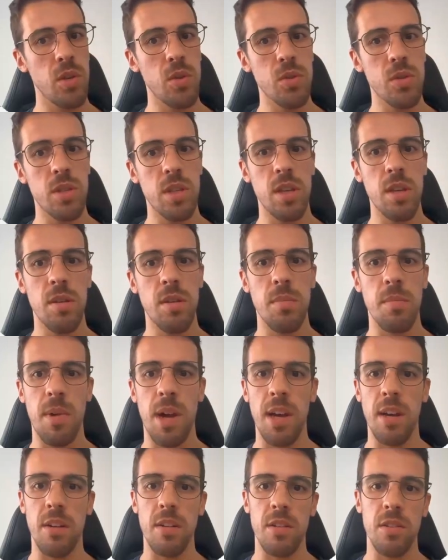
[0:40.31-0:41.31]
using
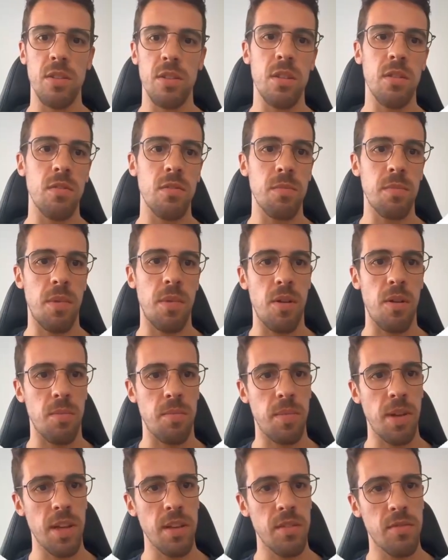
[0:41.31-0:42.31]
Microsoft Power
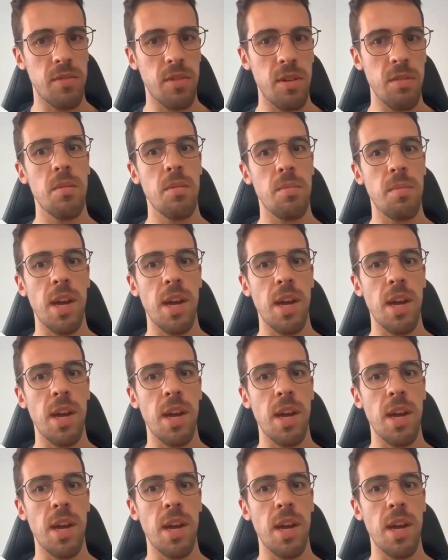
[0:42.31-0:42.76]
Platform,